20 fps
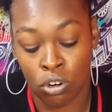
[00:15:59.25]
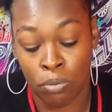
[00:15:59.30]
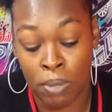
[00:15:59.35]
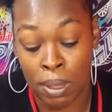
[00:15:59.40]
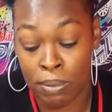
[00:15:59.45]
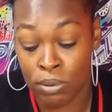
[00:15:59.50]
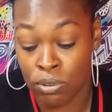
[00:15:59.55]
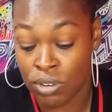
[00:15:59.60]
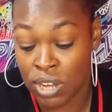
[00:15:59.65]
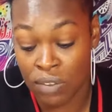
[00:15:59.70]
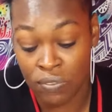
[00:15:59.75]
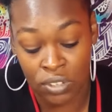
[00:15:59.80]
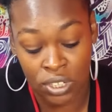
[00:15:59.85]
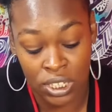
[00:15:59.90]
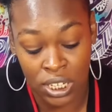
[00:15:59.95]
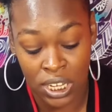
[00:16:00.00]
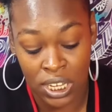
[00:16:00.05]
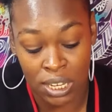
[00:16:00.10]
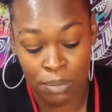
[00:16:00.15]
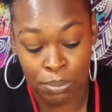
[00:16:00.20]
or maybe you never
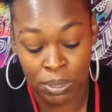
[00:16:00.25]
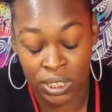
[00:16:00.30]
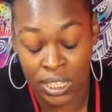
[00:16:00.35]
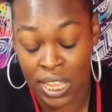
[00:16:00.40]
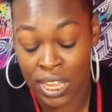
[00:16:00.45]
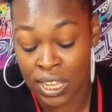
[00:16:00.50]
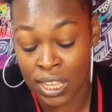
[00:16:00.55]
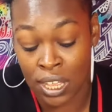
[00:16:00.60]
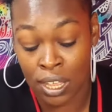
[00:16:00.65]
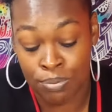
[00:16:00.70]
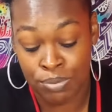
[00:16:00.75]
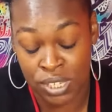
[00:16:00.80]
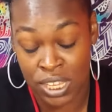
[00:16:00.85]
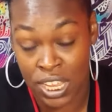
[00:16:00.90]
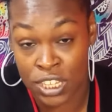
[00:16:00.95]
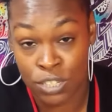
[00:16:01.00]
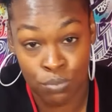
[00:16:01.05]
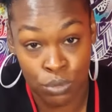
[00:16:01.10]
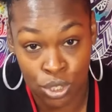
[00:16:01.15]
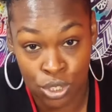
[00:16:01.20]
did, but they
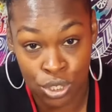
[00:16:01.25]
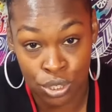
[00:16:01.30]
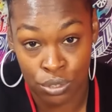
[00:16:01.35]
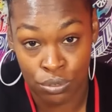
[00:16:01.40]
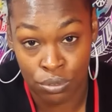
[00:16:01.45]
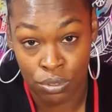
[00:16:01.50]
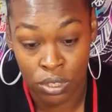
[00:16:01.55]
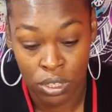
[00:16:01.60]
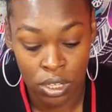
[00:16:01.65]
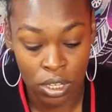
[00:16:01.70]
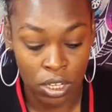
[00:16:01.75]
obsessed with you.